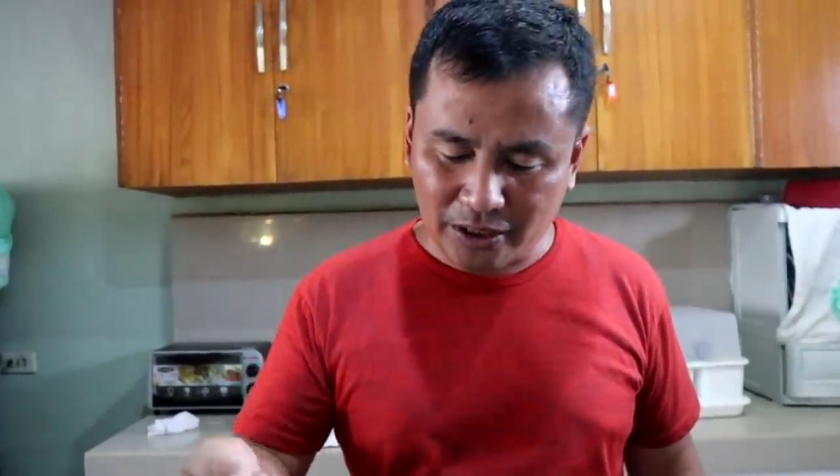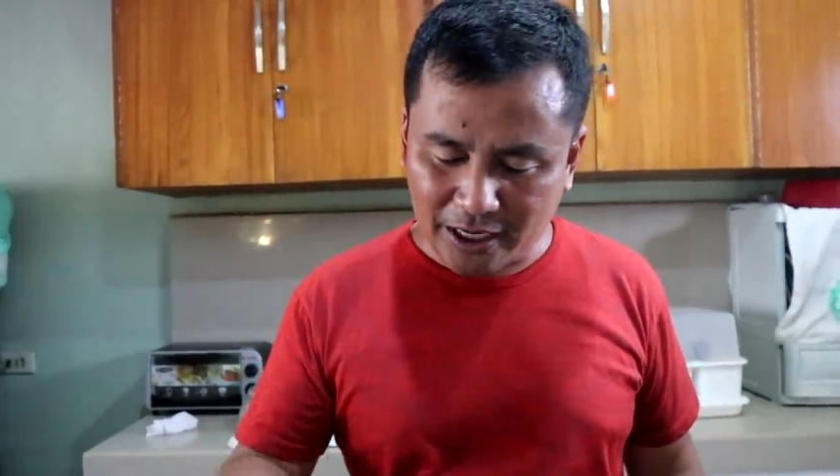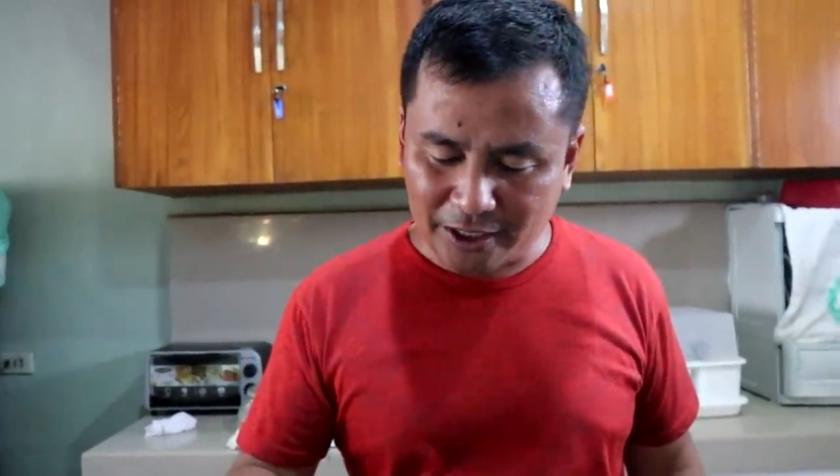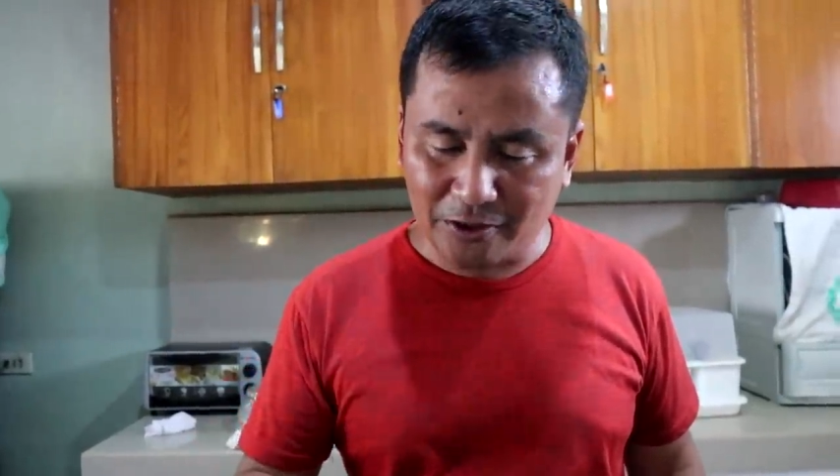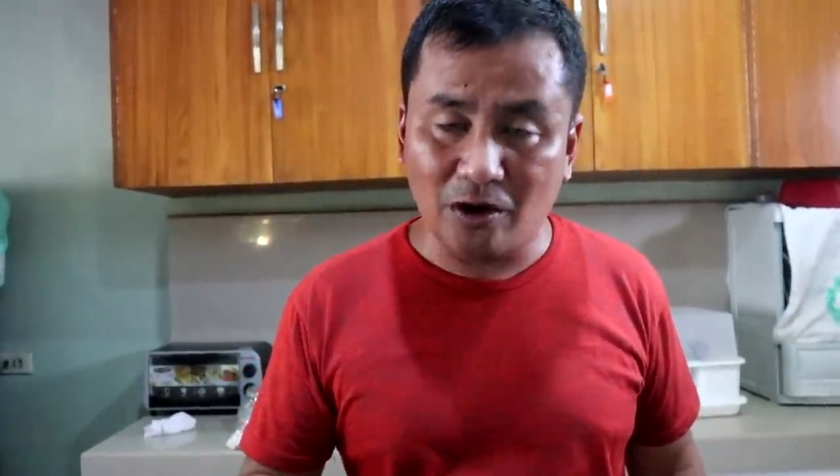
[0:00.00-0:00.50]

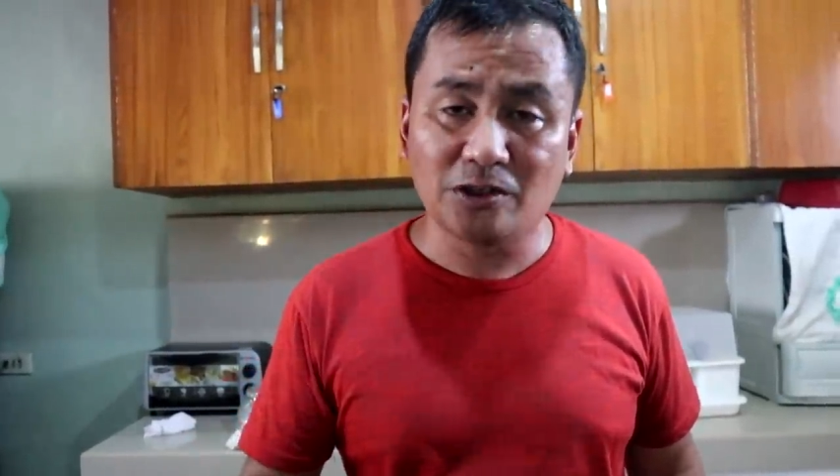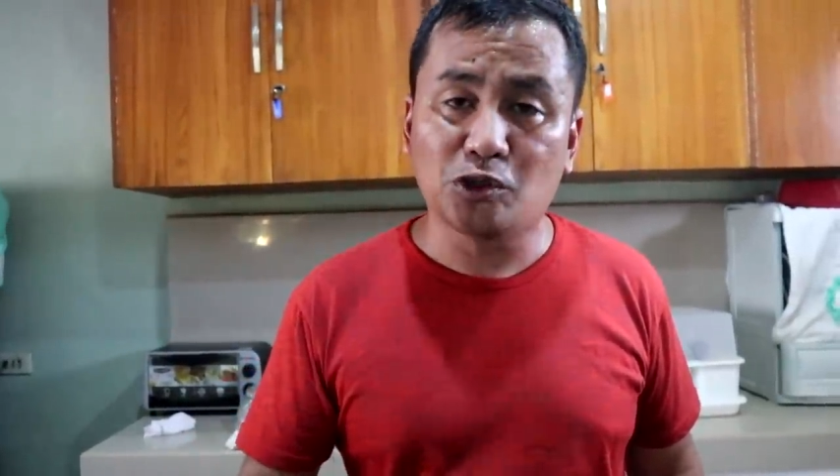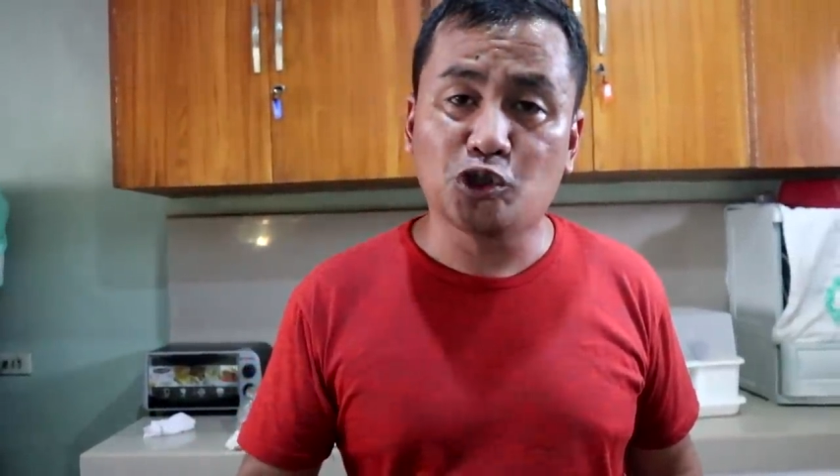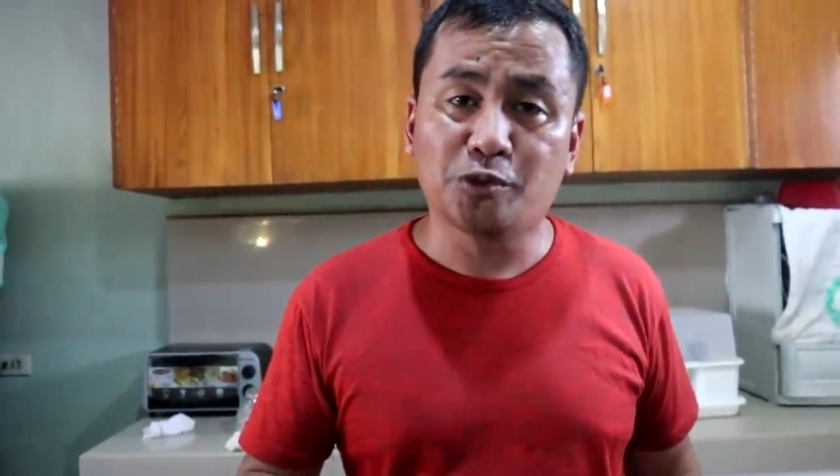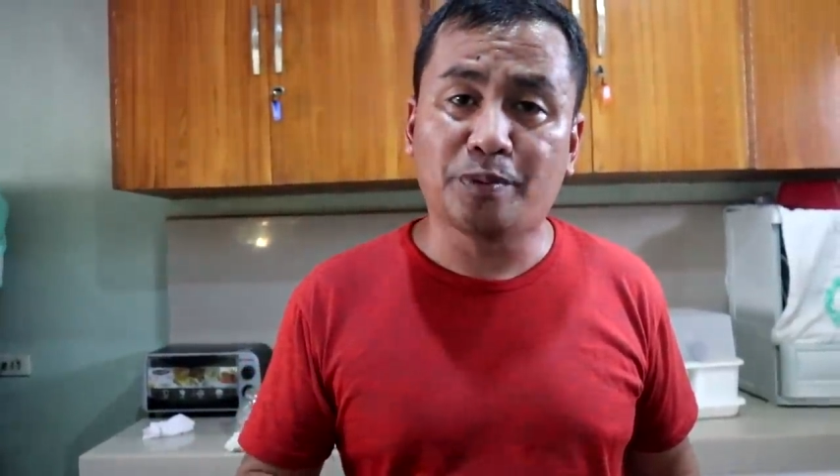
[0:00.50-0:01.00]
can
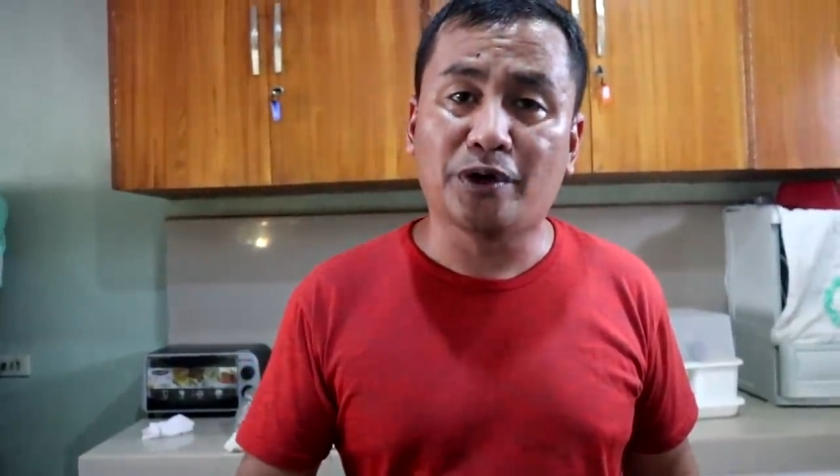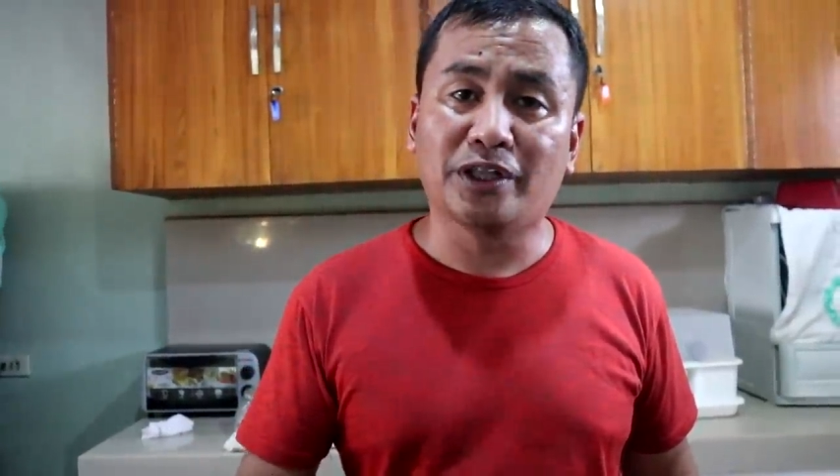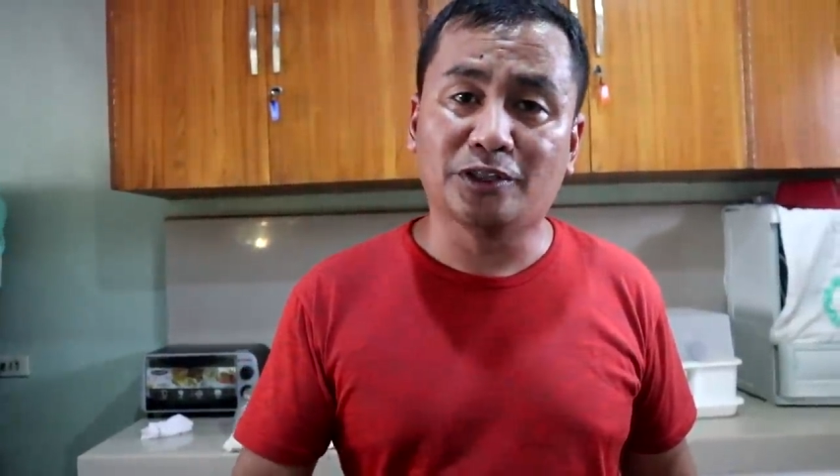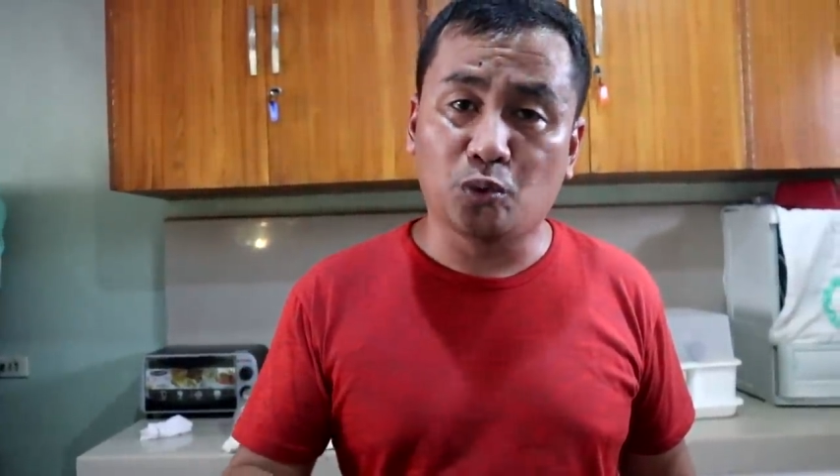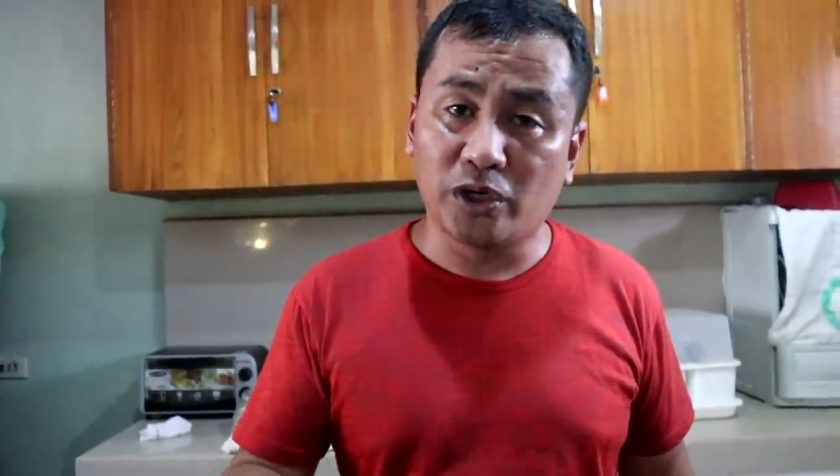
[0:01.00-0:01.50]
also
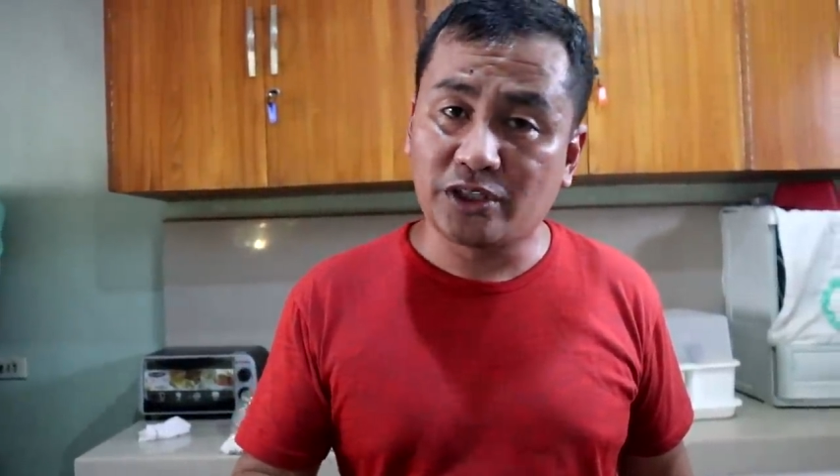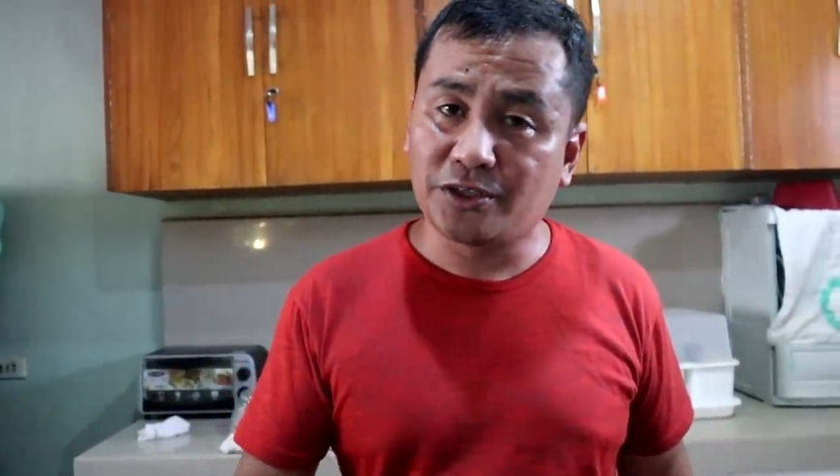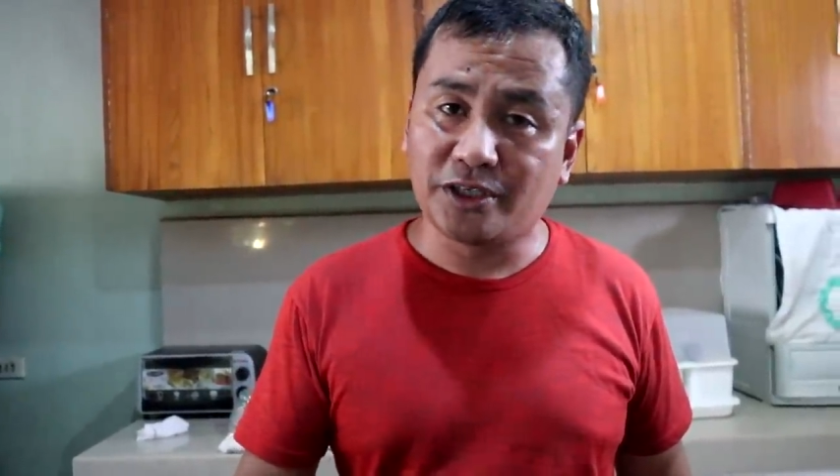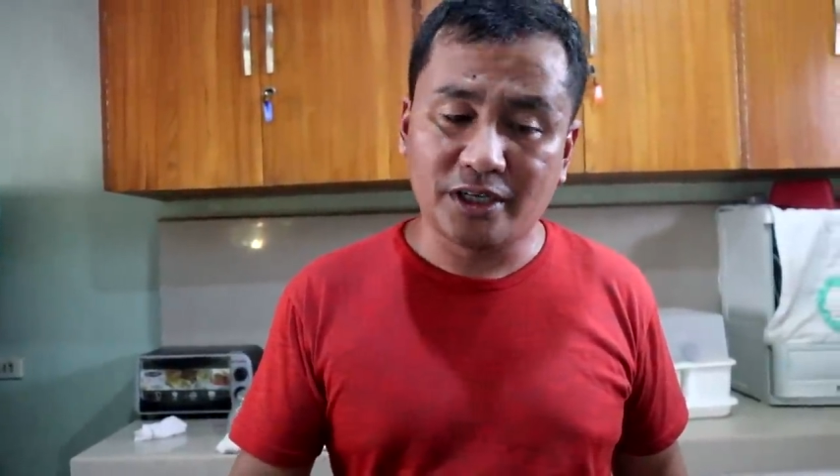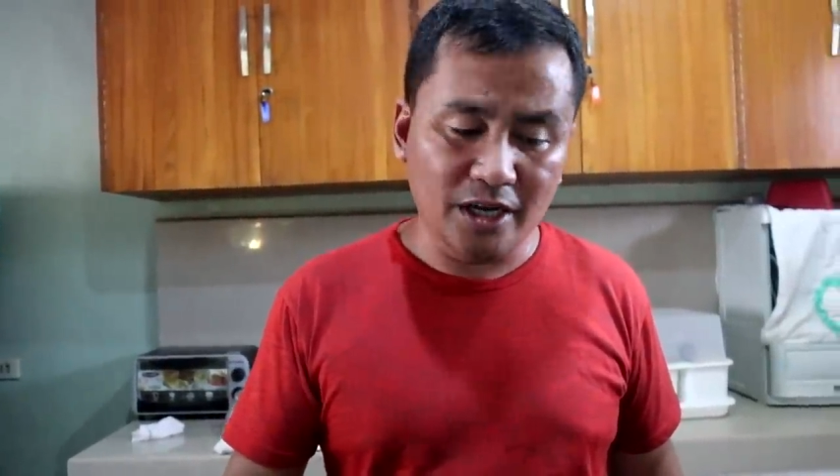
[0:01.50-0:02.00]
spoil the
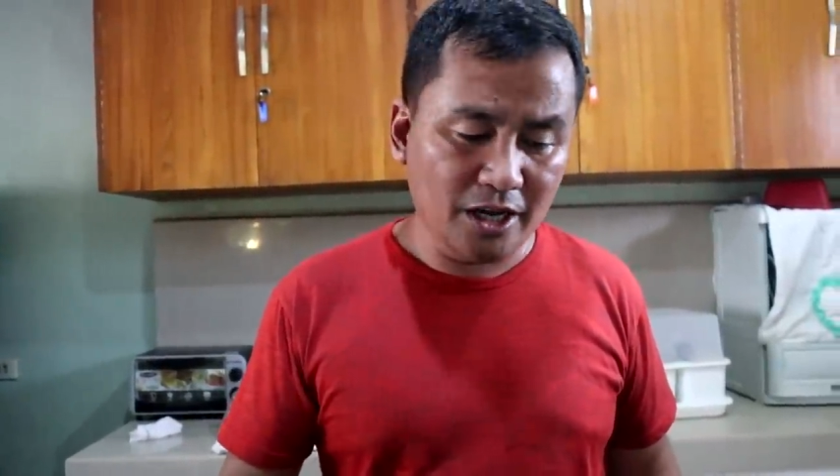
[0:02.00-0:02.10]
water,